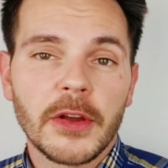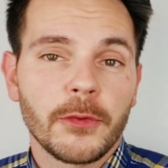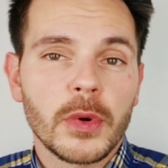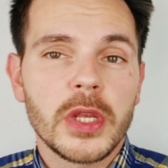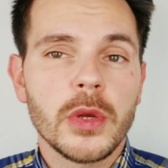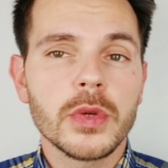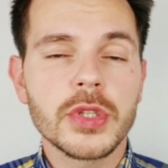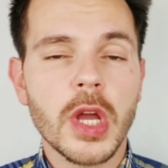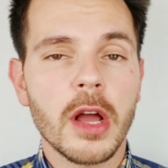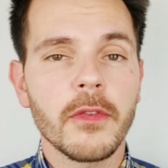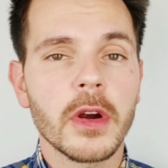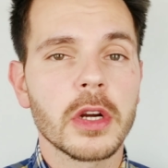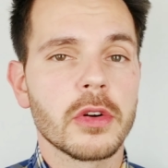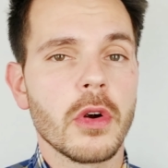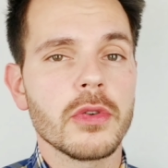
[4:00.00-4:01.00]
If we used all of
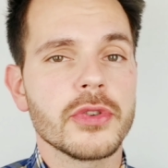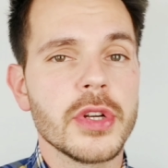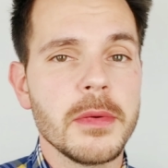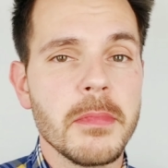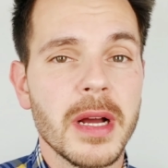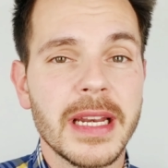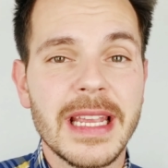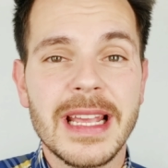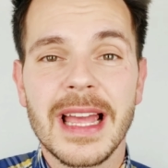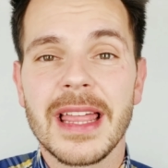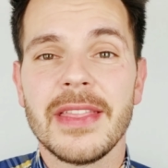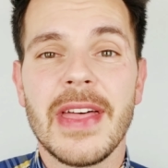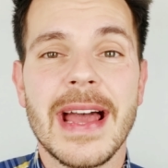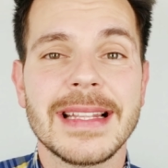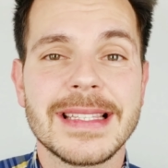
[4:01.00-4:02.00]
our grocery money,
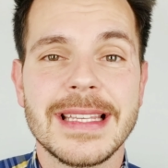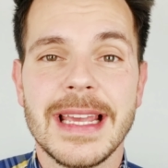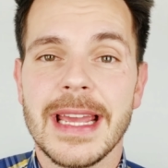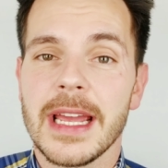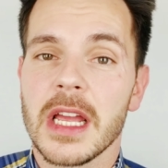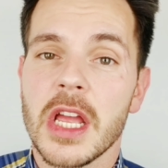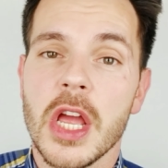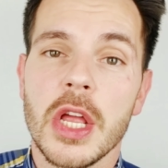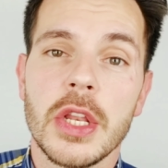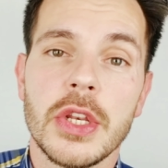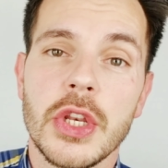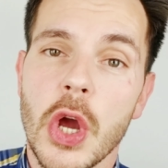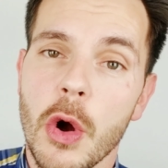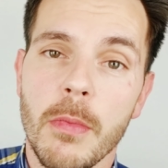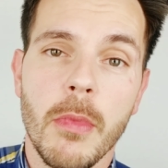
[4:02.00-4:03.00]
that's it.
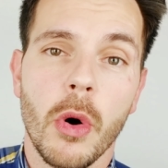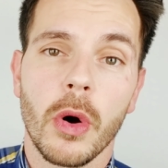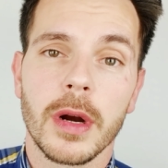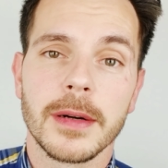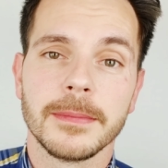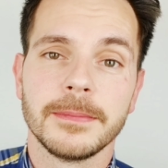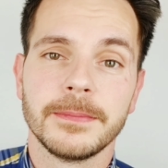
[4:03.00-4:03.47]
No more.